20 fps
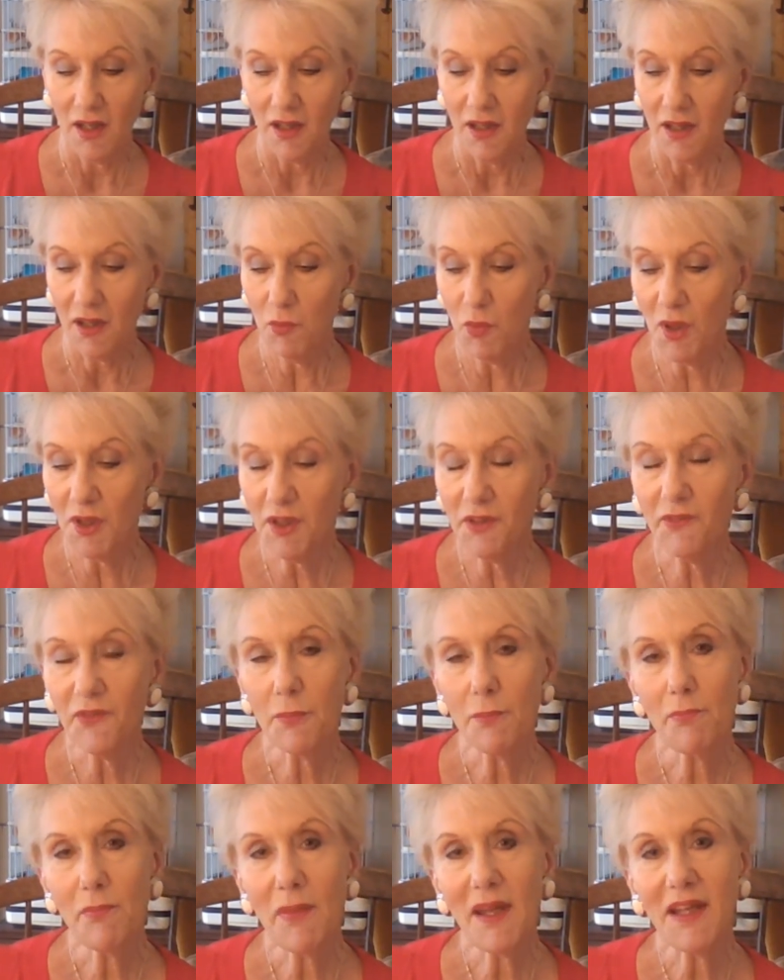And one of the
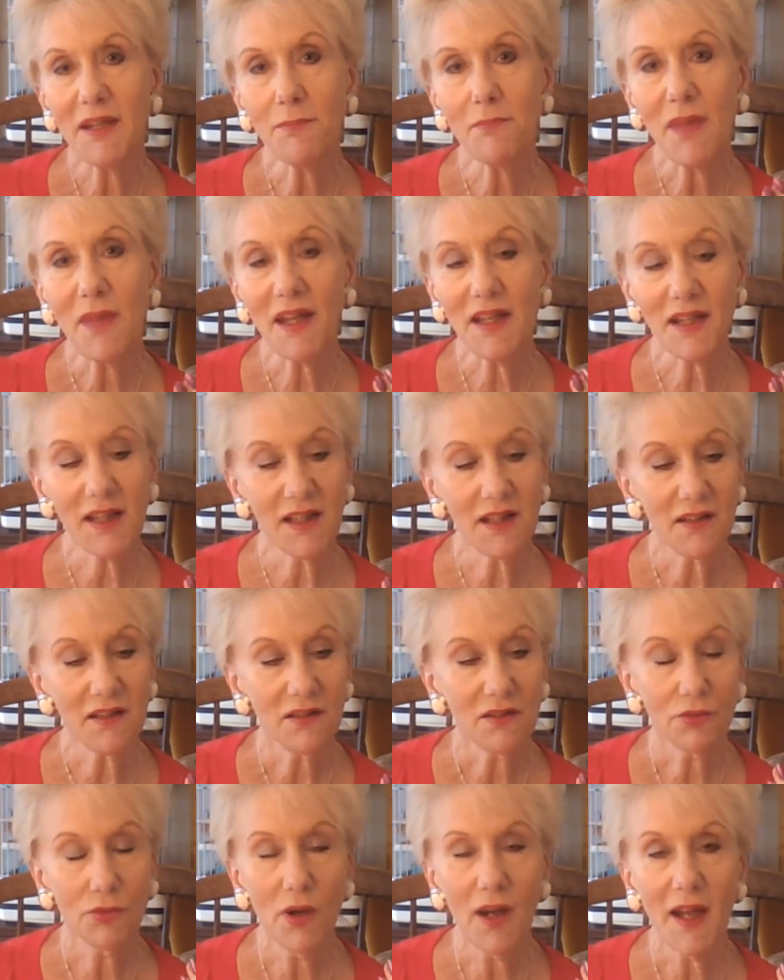many
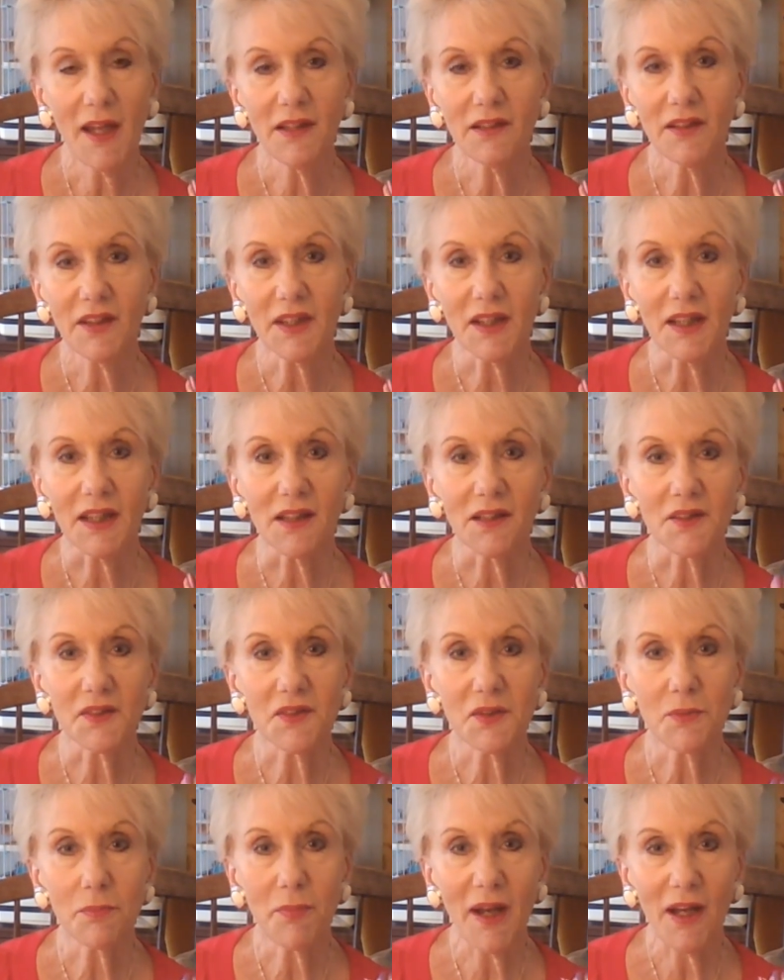grand things
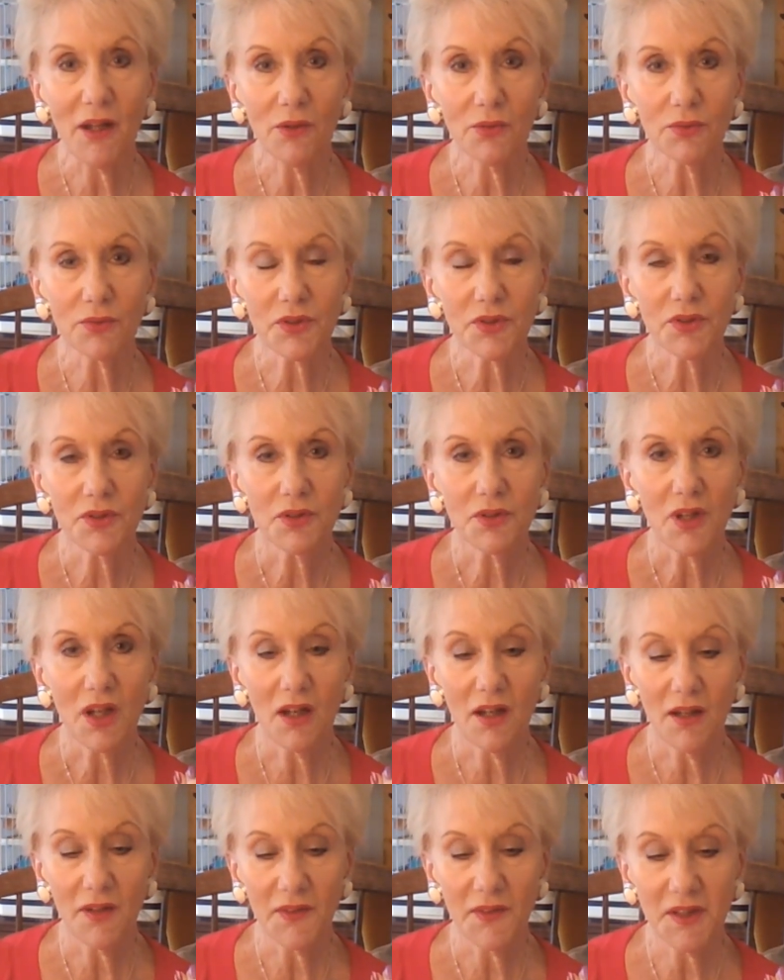about
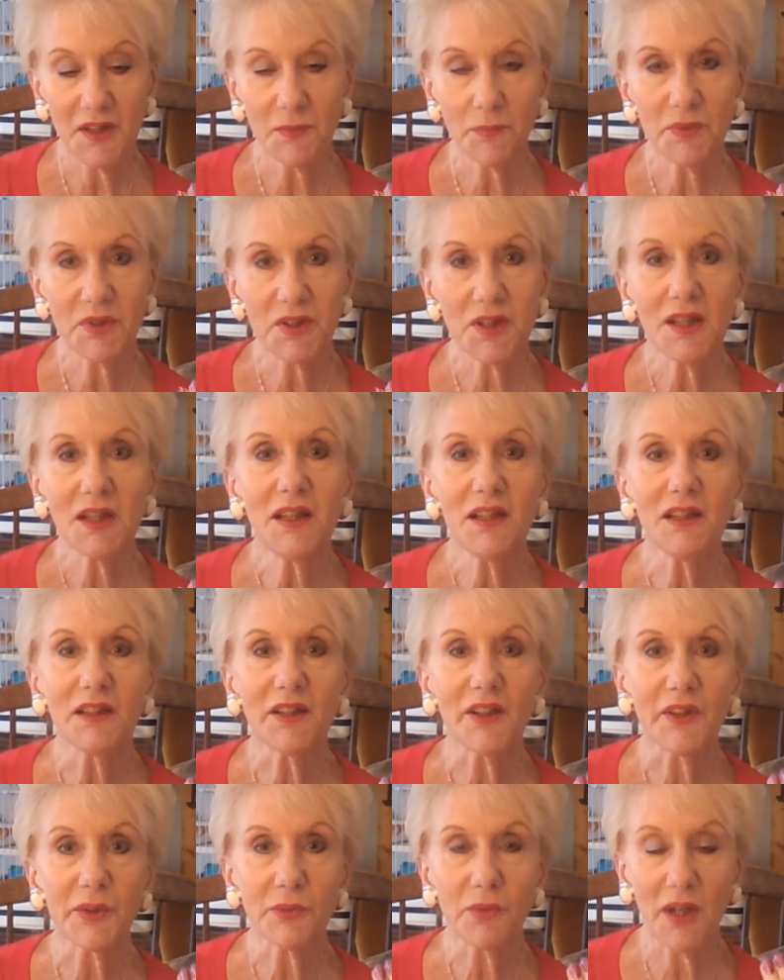this particular
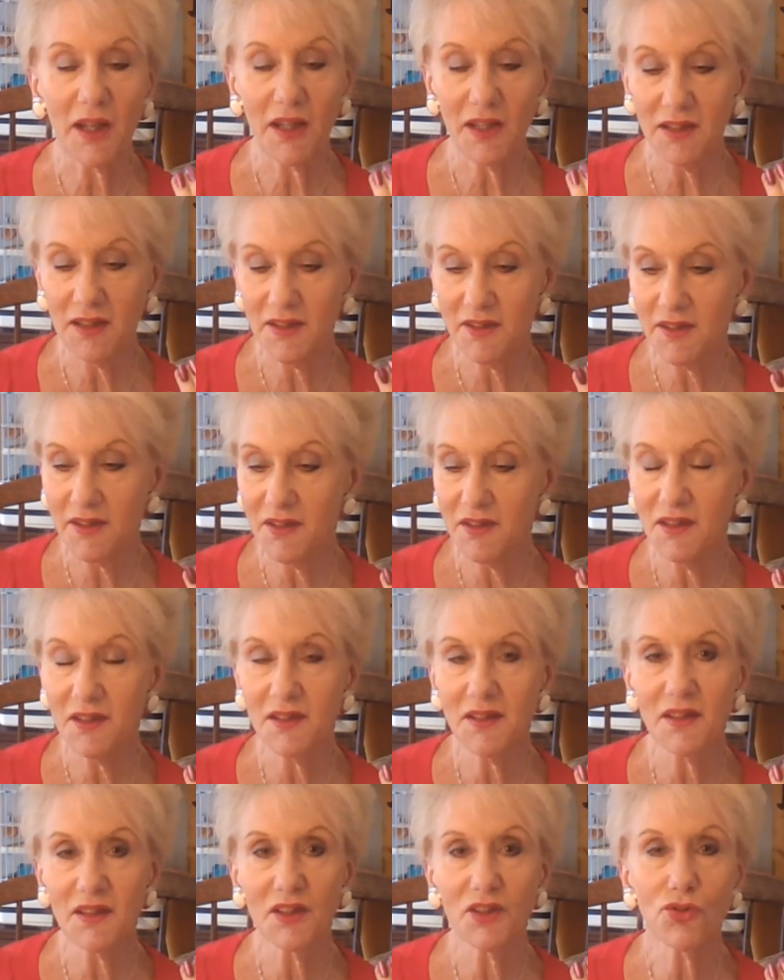thread is that
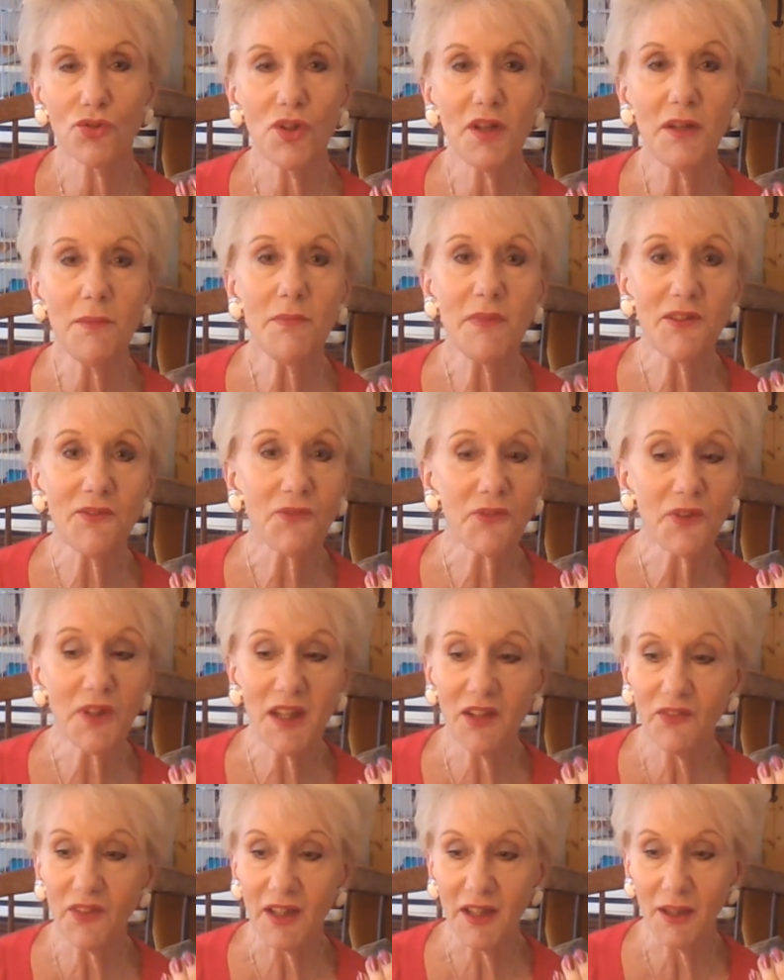it's extremely
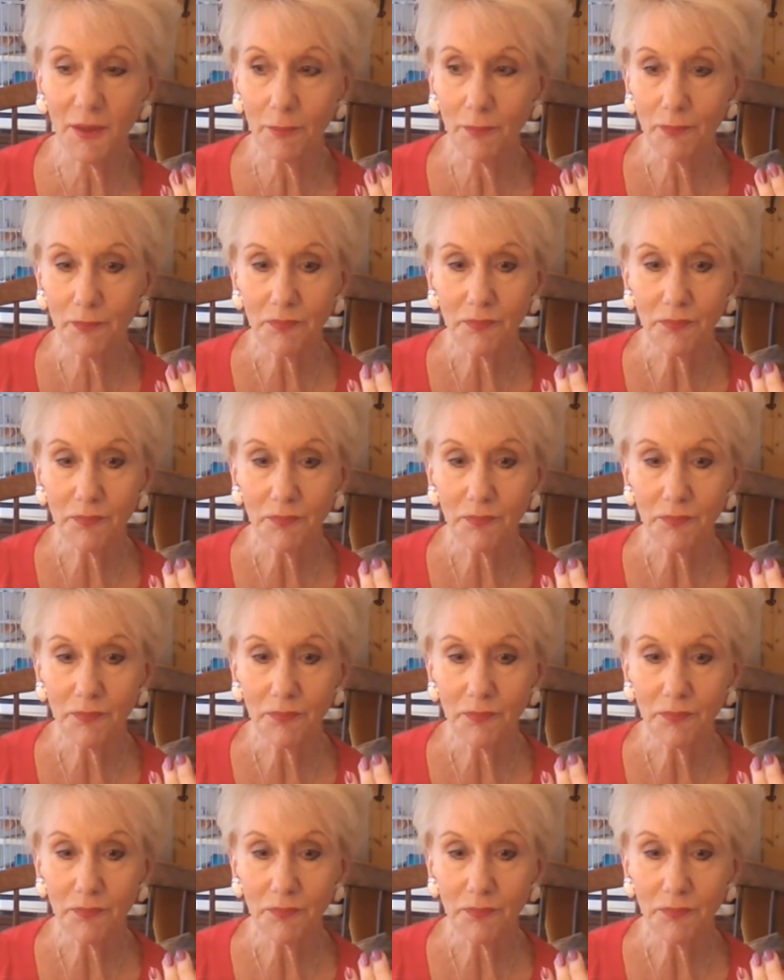forgiving.